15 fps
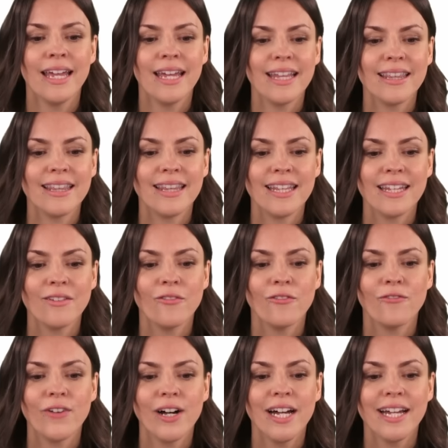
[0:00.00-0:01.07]
and then
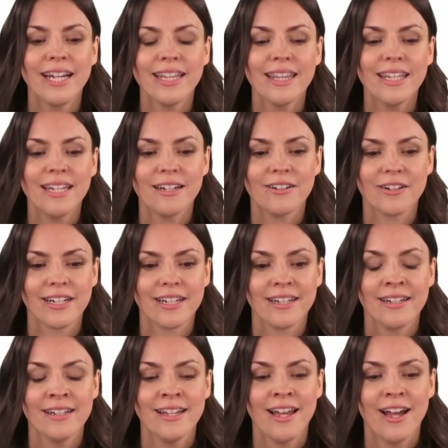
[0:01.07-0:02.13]
find the
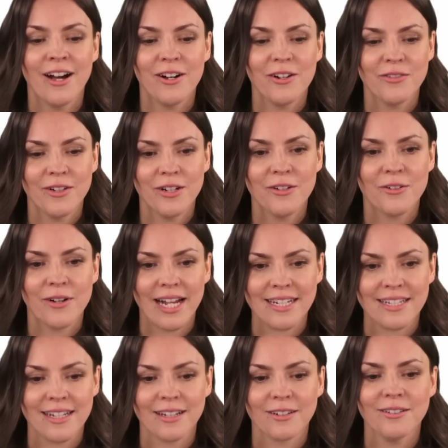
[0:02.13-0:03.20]
area of our
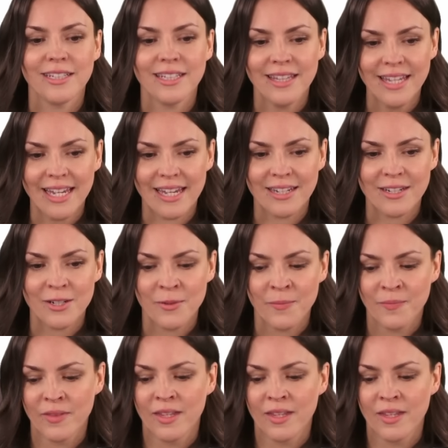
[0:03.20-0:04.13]
rectangle in the end.